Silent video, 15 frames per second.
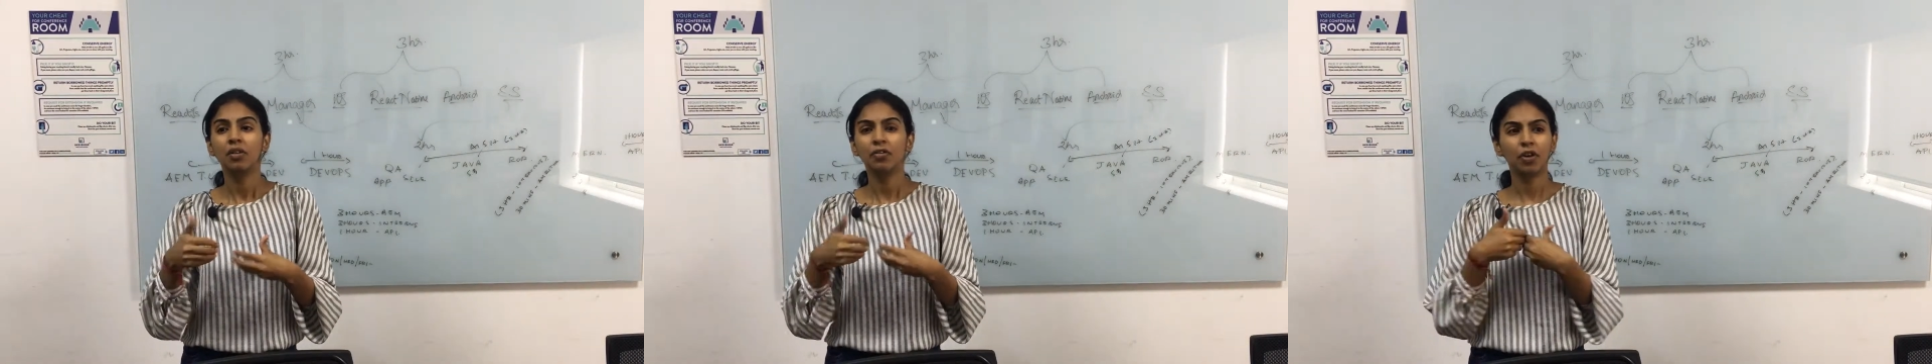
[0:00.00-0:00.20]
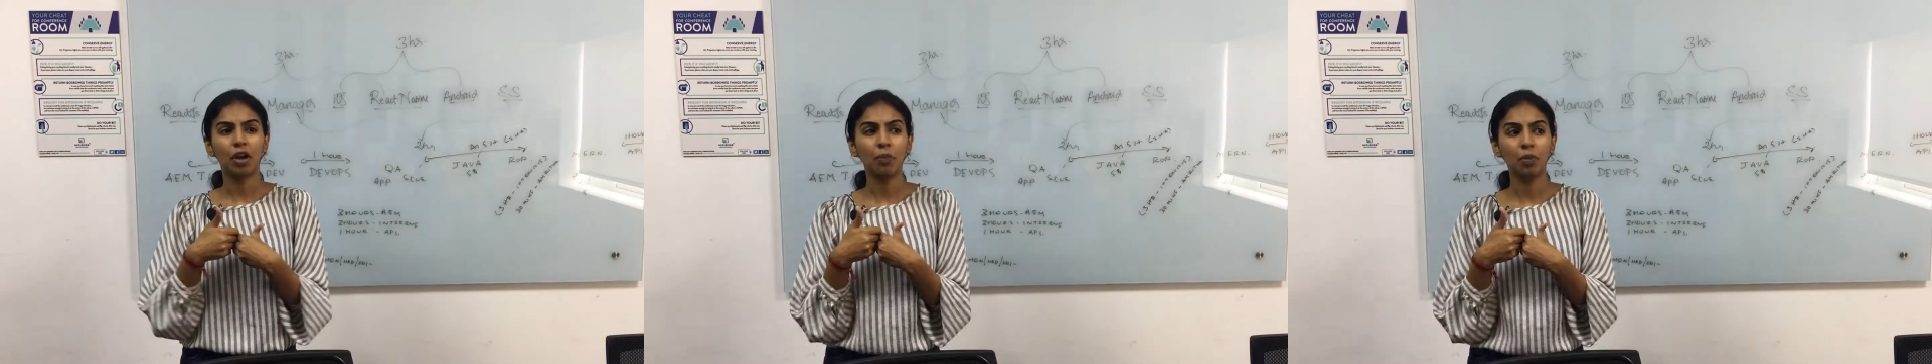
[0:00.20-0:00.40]

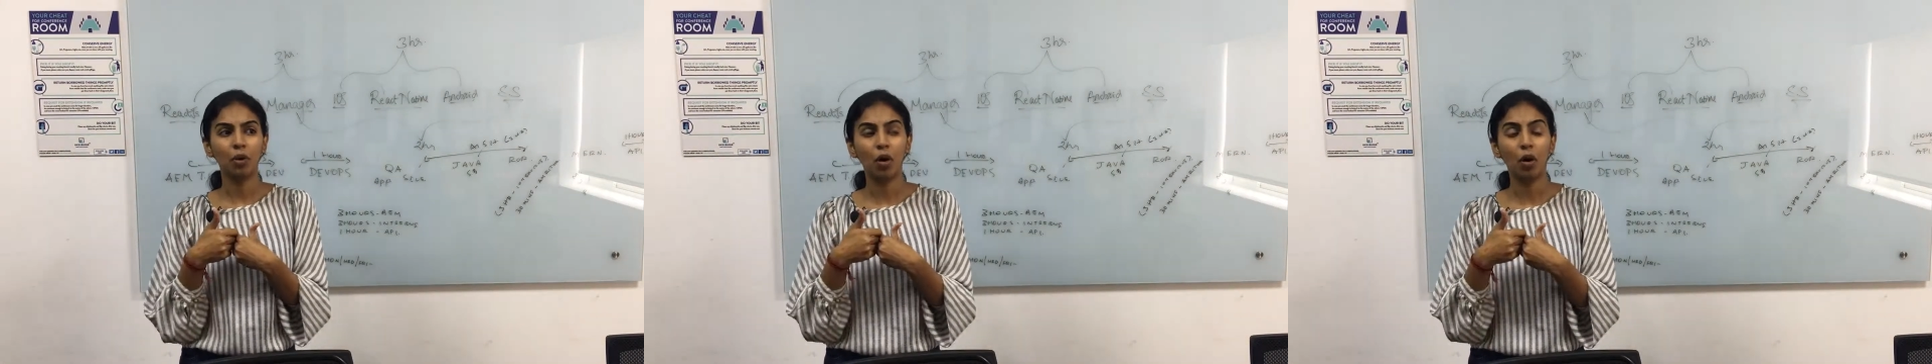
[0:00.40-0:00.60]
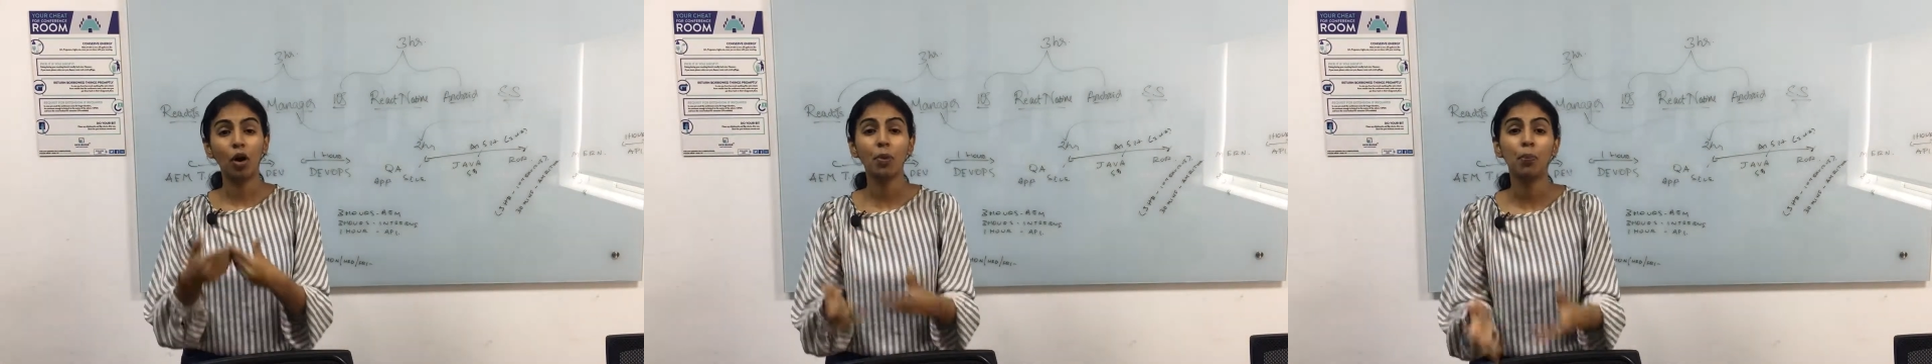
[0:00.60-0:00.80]
from
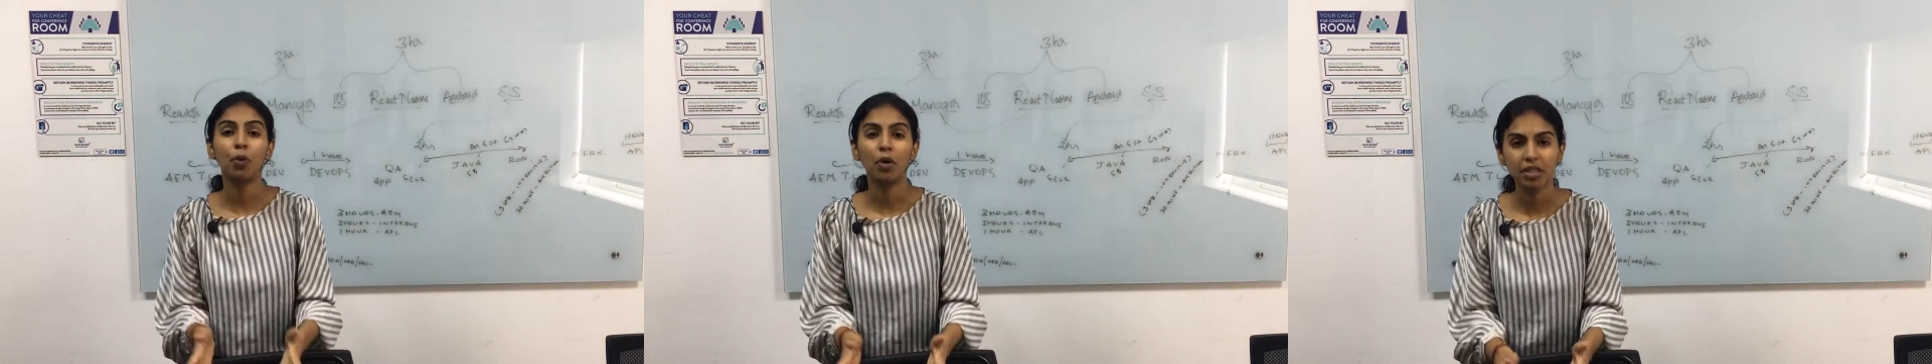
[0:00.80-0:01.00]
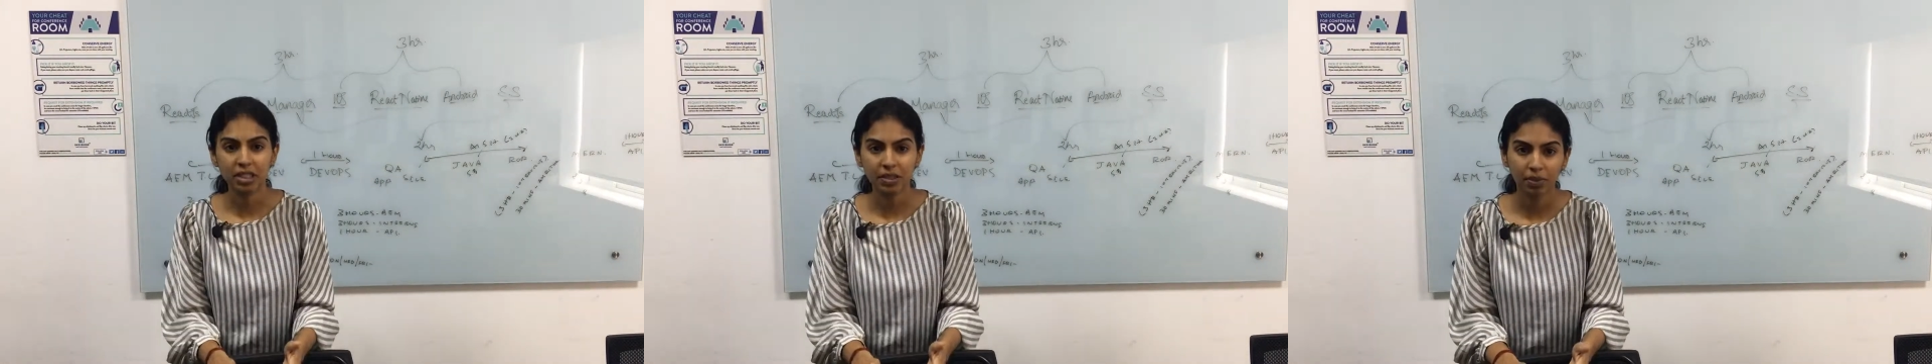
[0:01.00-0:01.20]
all
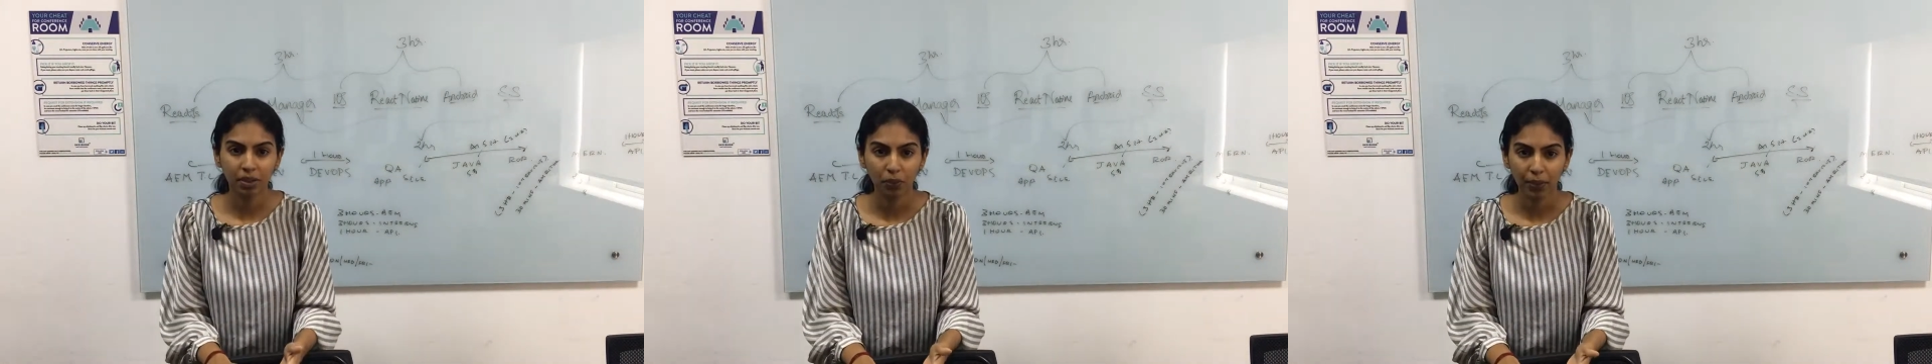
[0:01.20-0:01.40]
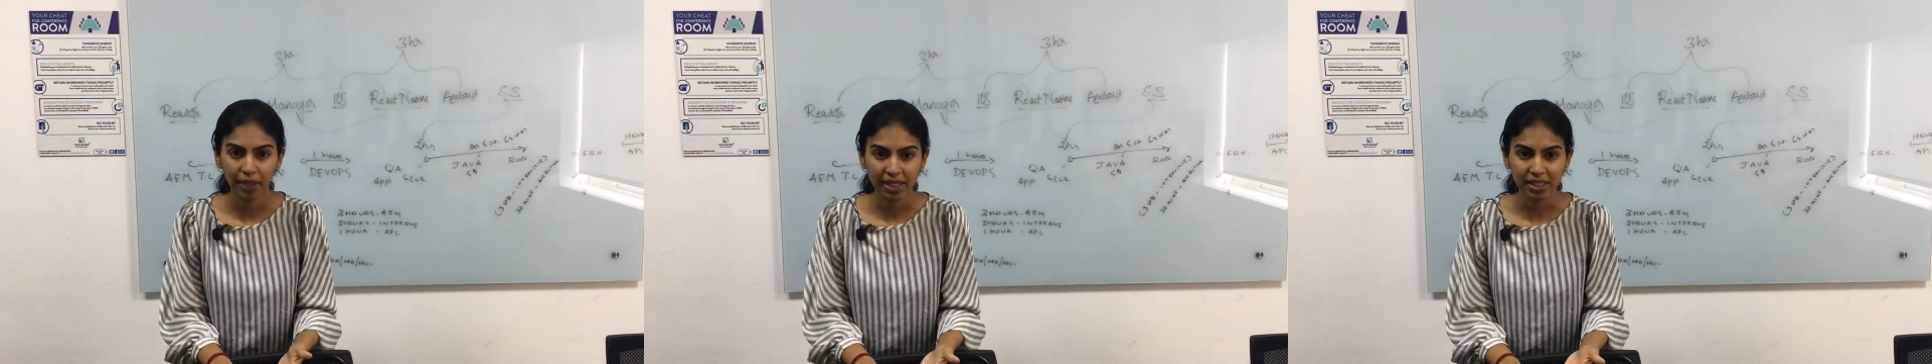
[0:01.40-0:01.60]
possible
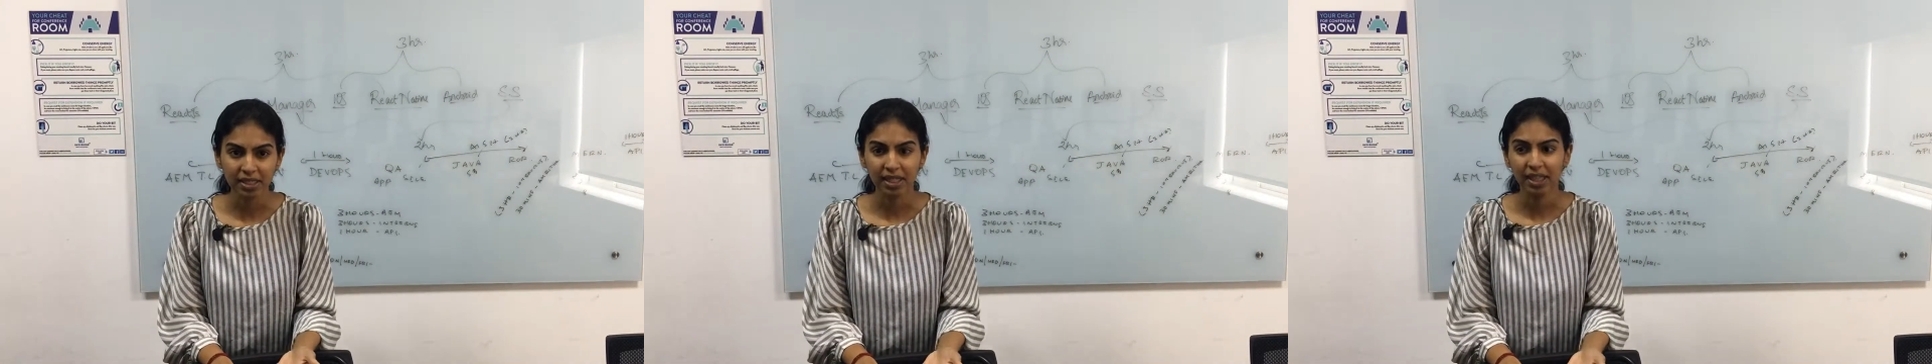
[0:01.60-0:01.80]
ways